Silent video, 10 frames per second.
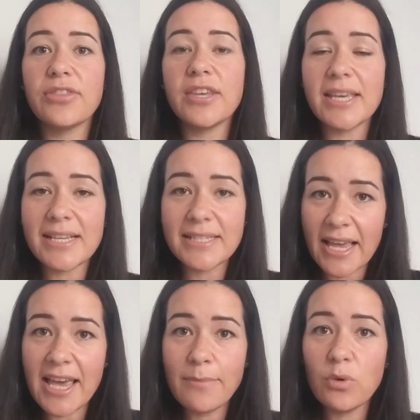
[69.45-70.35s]
the
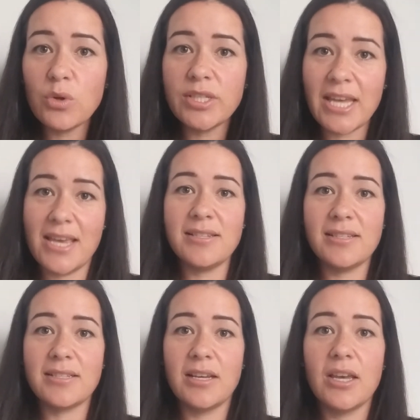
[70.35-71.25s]
exam or
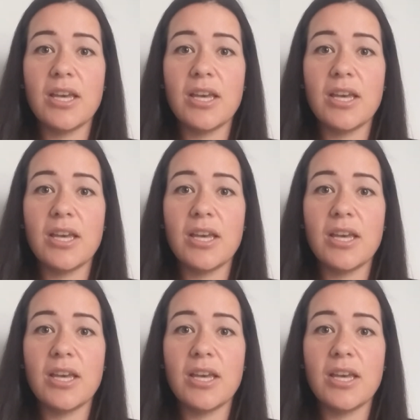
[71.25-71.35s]
test